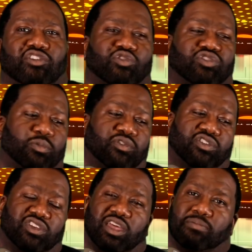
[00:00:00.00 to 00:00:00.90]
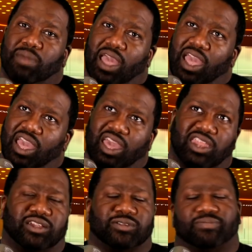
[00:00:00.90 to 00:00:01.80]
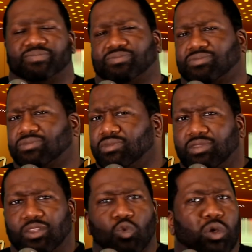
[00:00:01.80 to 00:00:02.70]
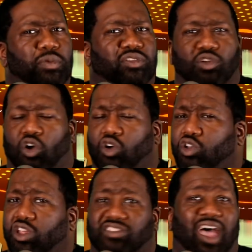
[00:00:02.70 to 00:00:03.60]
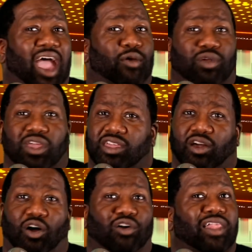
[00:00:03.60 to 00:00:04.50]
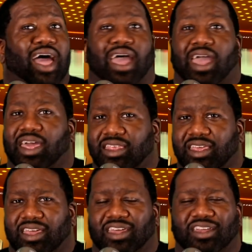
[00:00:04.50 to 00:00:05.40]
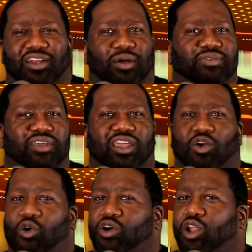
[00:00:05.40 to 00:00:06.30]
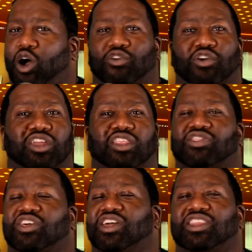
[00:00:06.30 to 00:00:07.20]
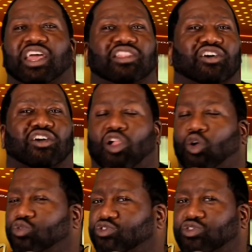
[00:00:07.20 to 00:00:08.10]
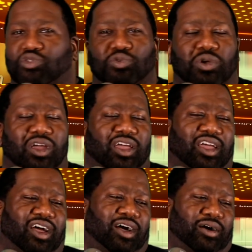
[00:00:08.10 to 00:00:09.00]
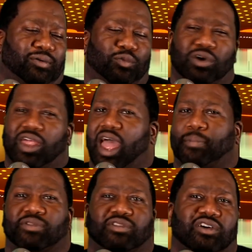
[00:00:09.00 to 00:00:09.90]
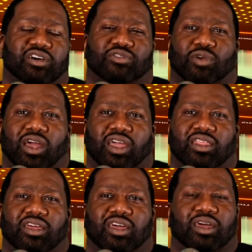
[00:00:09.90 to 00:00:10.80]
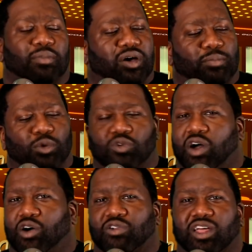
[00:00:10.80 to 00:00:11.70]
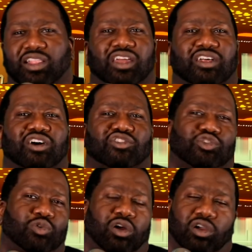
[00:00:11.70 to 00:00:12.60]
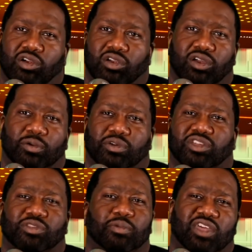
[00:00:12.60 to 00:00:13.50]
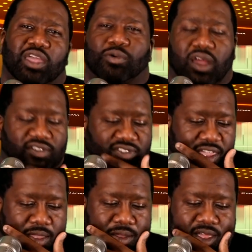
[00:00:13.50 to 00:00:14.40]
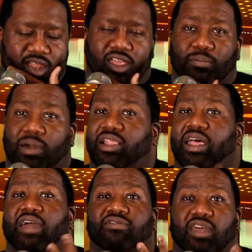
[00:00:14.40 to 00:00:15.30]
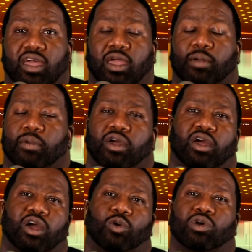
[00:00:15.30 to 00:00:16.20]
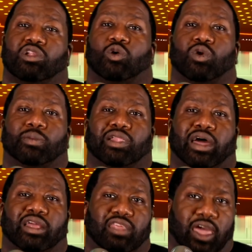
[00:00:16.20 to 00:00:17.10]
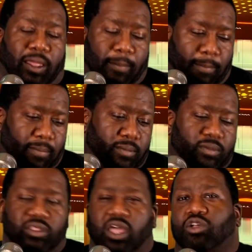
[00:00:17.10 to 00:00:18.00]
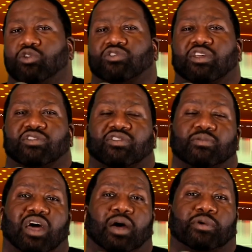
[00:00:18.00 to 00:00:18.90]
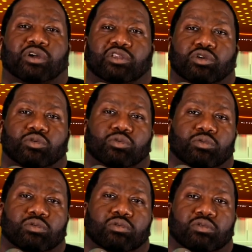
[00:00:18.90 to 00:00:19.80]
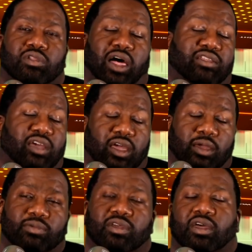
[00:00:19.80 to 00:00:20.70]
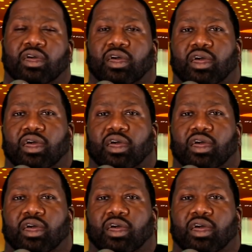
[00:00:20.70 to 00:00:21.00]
So some of us will get mad and we'll be going on a tirade online you know what I'm saying? Going off on anything that looked close to um, what happened to us, right? But move on. Let let her do her. Because let me tell you what I've seen in, in my lifetime with little women like that. They lose sometimes a good dude, a lot of times.